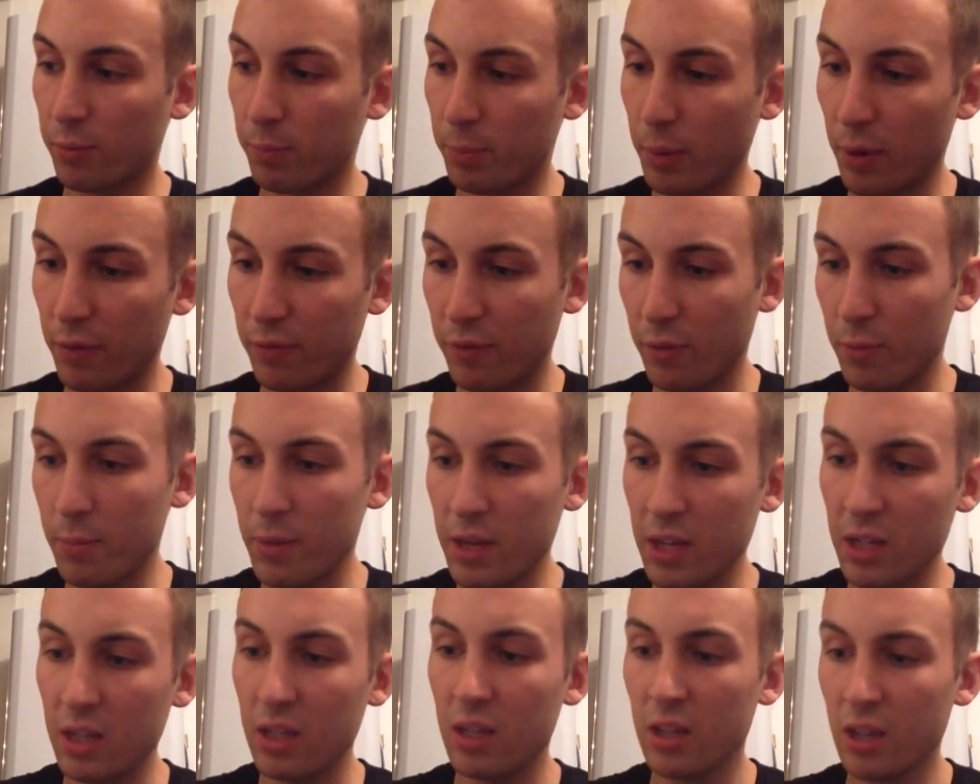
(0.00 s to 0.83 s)
But for
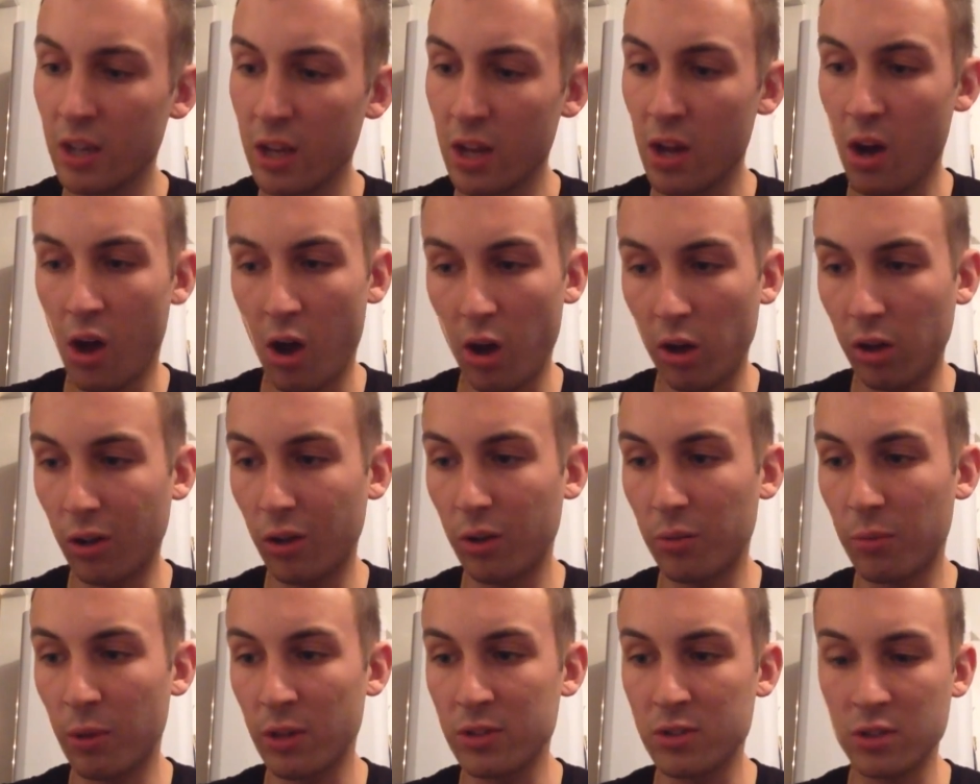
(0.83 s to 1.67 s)
me, I
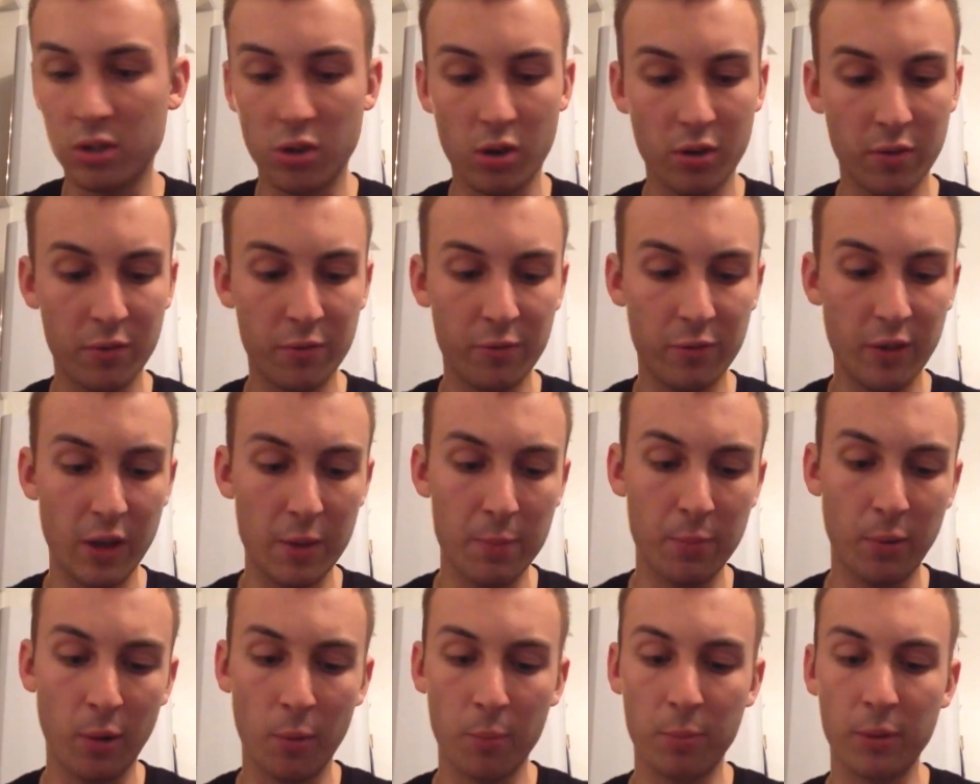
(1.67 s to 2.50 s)
like the ones that kind of
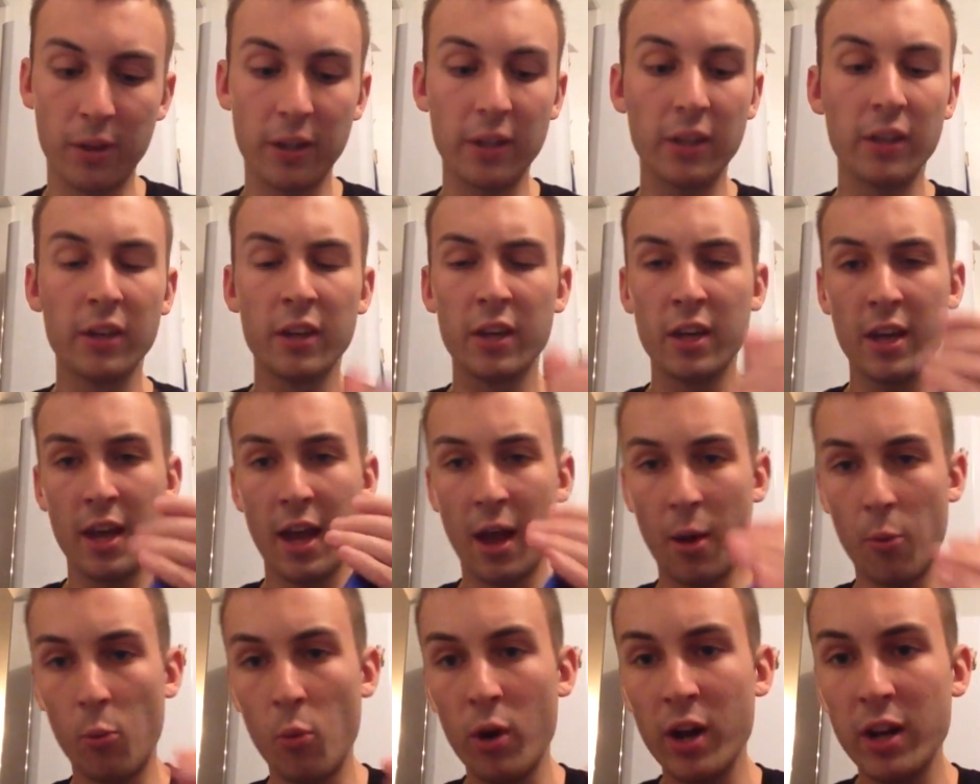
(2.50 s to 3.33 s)
fit properly.
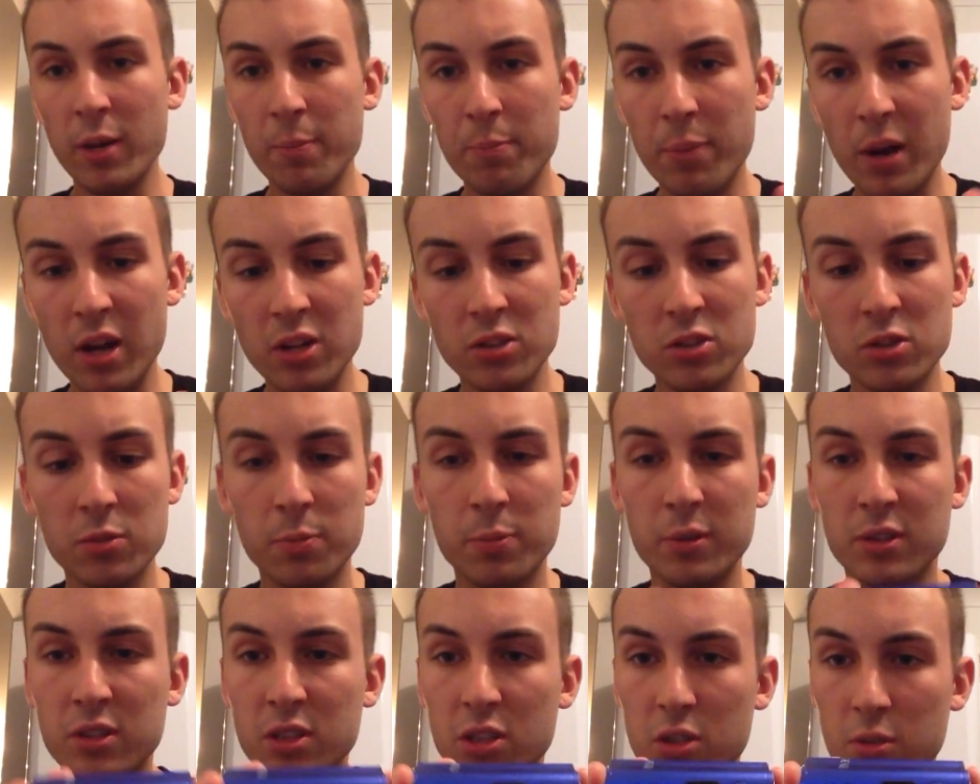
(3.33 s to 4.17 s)
And where the buttons are
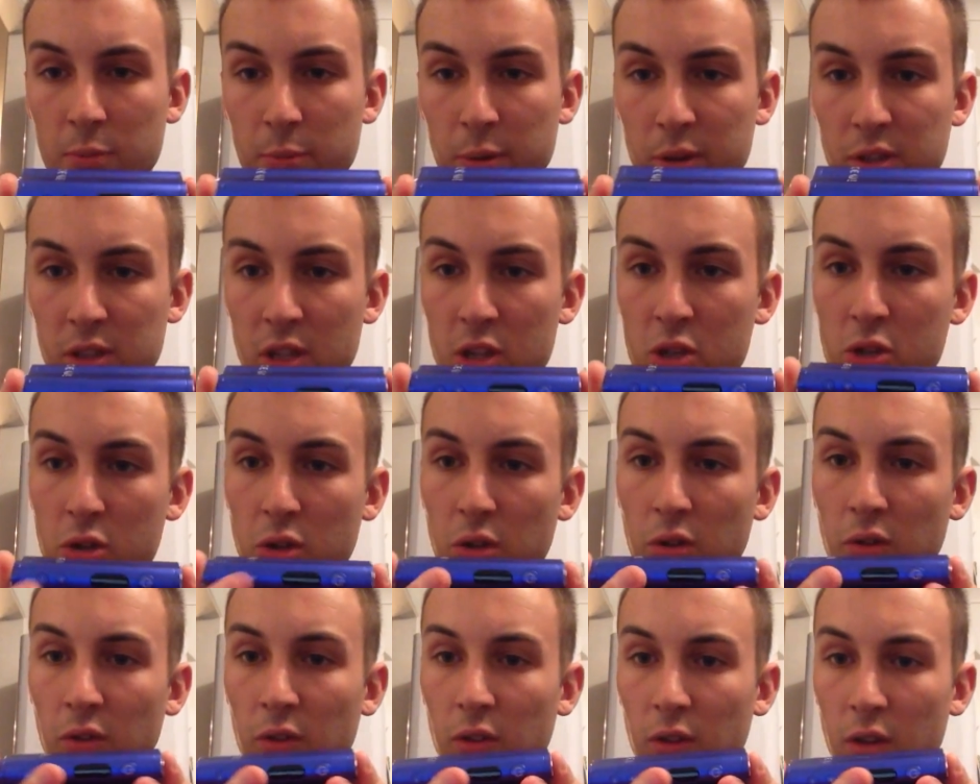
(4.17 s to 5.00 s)

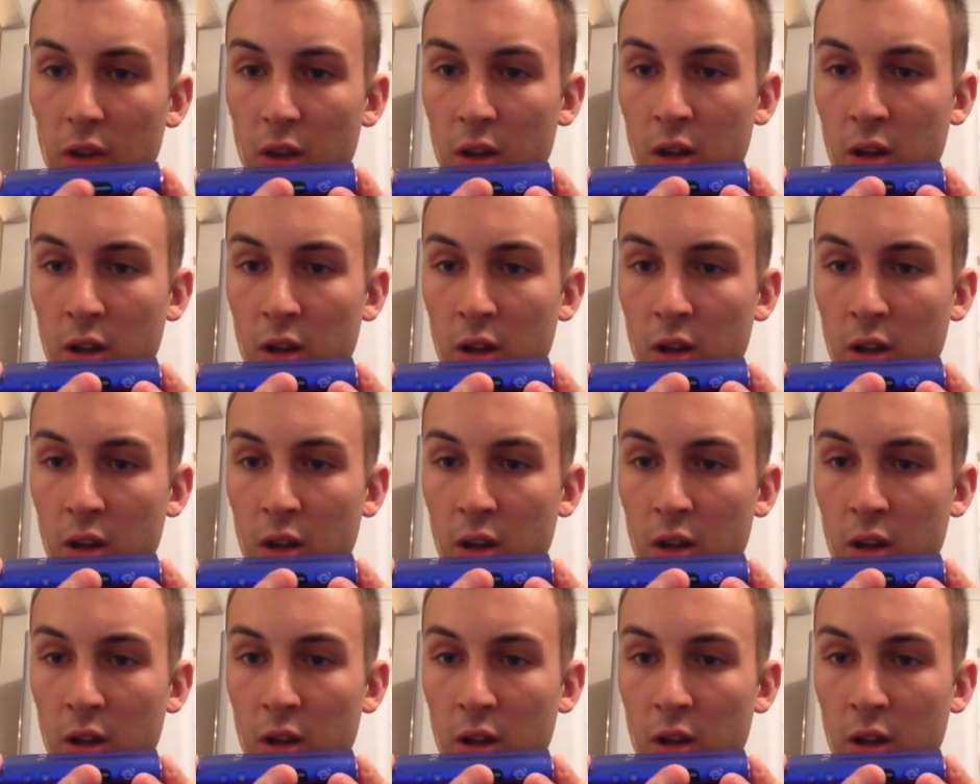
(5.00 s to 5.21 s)
positioned,